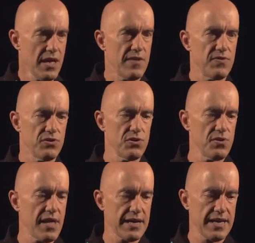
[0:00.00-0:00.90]
If you do
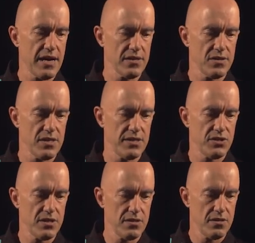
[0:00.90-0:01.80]
that
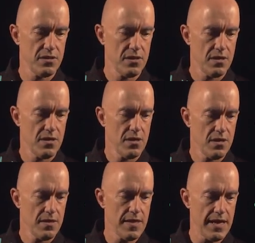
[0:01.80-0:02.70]
calculation,
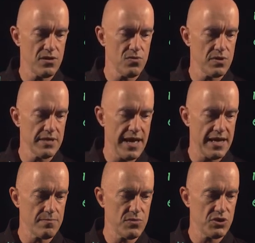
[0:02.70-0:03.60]
then you would
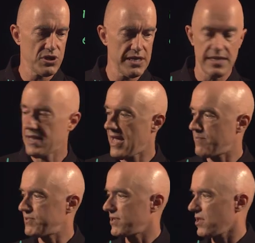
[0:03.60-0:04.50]
get machine
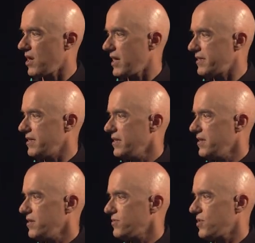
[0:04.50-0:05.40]
epsilon
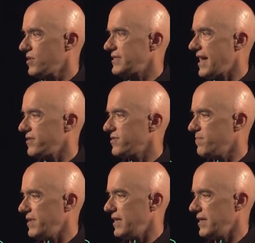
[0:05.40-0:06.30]
turns out to
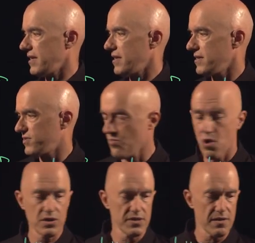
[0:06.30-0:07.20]
be a
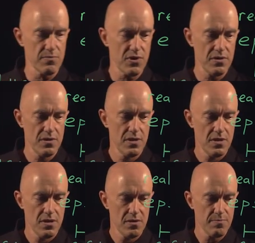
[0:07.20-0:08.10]
small number,
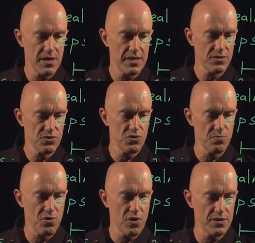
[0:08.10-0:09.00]
but it's
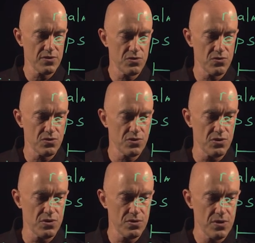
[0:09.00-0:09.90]

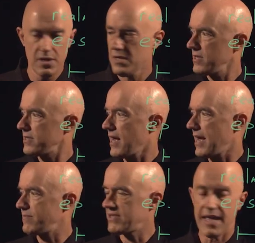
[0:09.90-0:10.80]
2.22
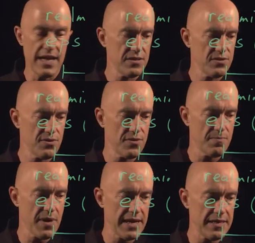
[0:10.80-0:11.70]
times 10 to the
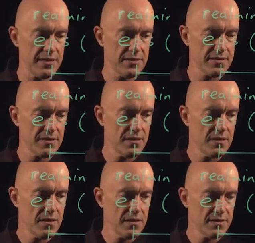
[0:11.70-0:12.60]
minus
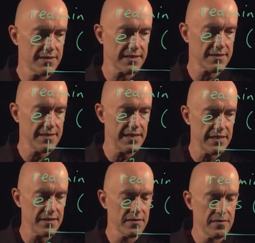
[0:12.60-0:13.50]

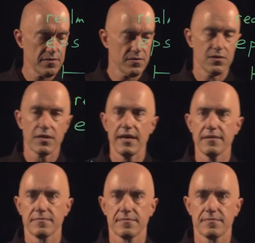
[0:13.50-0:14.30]
16, okay?